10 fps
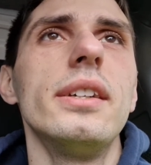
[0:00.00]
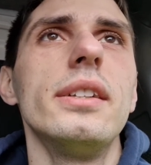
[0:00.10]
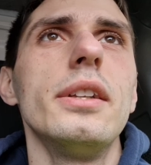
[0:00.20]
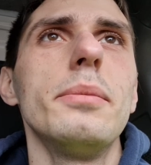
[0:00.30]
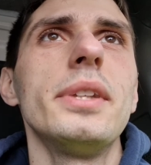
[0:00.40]

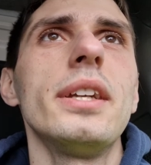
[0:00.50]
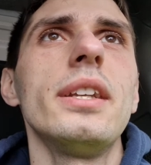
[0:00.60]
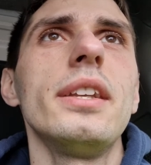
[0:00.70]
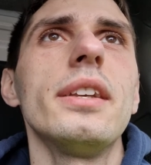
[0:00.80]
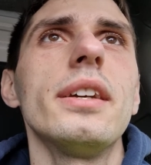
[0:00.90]
A little bit
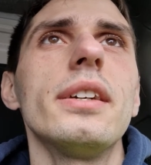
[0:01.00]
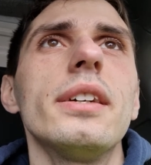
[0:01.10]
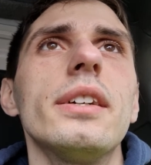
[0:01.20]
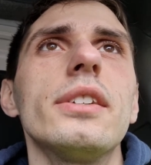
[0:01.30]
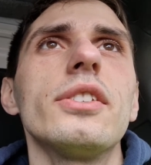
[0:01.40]
early.
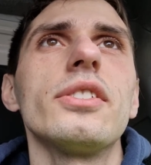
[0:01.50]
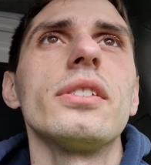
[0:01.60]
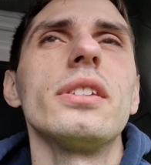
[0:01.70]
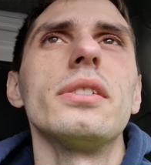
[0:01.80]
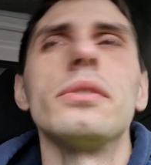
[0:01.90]
Just a
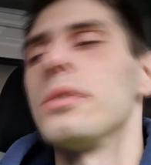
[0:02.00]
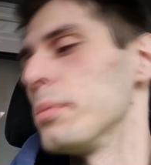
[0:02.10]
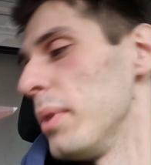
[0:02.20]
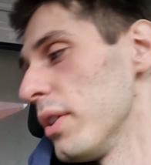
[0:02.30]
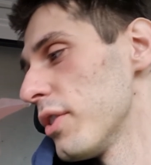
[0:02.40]
little
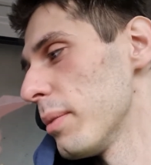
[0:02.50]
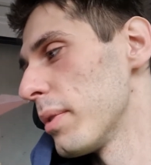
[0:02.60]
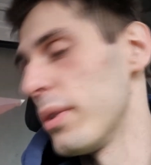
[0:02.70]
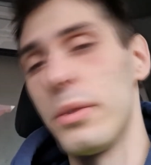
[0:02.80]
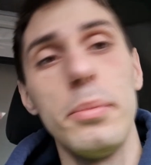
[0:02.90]
small job
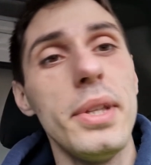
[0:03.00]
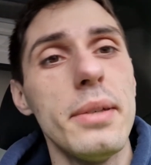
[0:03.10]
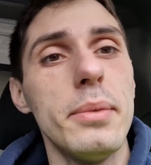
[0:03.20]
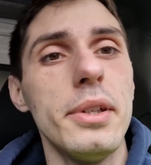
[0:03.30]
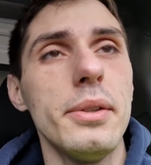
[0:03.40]
going to
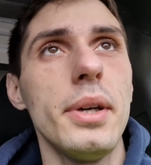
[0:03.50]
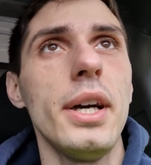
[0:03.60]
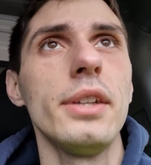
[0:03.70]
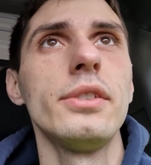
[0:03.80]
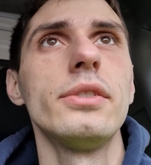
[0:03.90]
Peterborough,
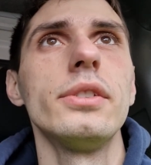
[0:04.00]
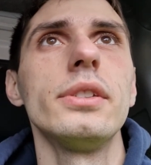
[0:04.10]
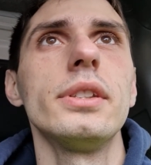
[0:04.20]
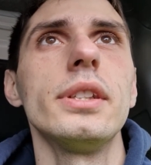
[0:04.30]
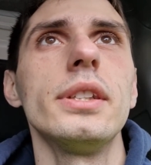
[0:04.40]

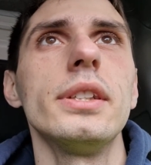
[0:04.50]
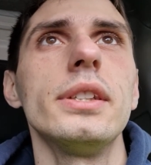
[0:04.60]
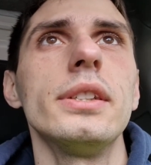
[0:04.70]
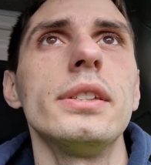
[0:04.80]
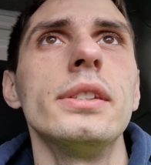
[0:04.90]

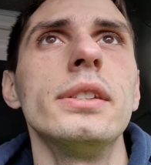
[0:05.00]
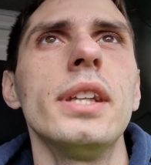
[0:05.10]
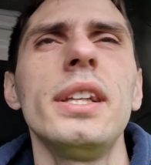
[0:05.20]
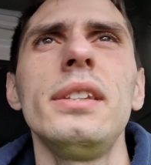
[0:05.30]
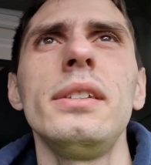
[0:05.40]

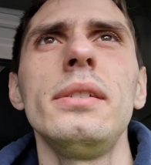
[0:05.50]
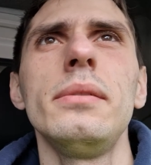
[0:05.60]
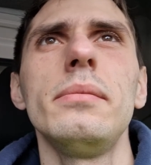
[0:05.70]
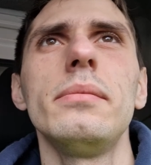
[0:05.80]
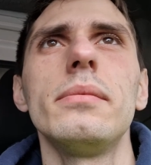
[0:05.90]

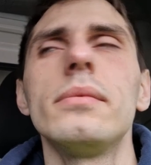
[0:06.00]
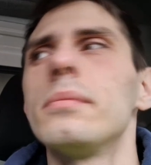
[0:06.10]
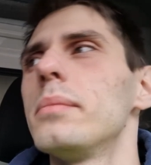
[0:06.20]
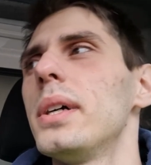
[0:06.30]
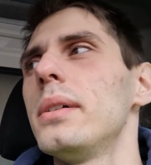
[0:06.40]
110
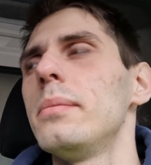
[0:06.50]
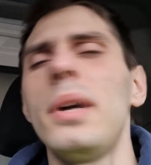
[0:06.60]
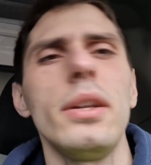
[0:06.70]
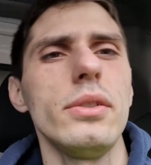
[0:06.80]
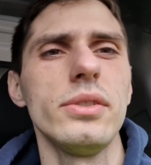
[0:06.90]

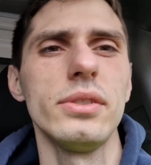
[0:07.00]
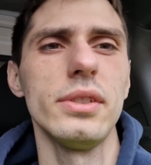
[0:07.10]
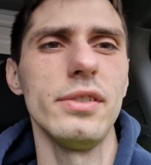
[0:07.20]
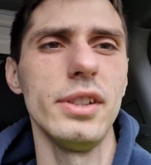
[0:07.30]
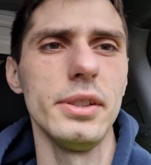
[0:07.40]
miles,
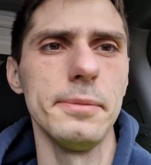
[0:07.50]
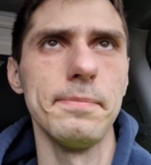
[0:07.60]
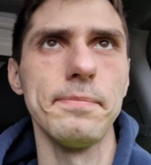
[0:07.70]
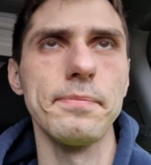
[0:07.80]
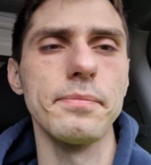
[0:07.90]
I think.
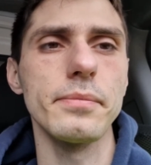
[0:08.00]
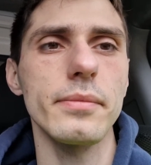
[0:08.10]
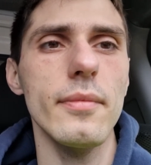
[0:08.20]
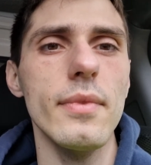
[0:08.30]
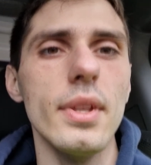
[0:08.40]

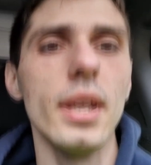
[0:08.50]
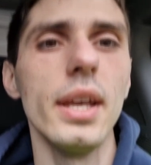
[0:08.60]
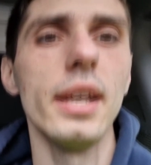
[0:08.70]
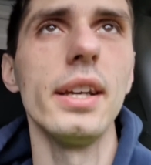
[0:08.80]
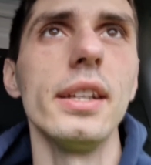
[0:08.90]

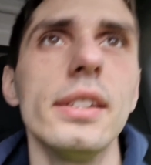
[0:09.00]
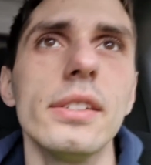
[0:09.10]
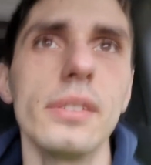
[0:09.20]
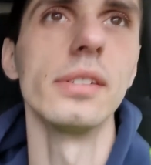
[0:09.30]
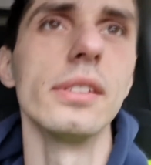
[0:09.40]
And
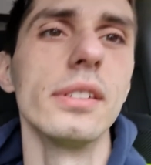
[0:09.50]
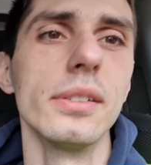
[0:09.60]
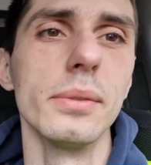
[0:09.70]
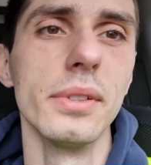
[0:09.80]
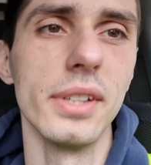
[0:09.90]

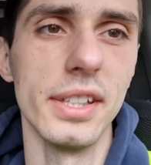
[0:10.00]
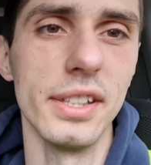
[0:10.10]
look at the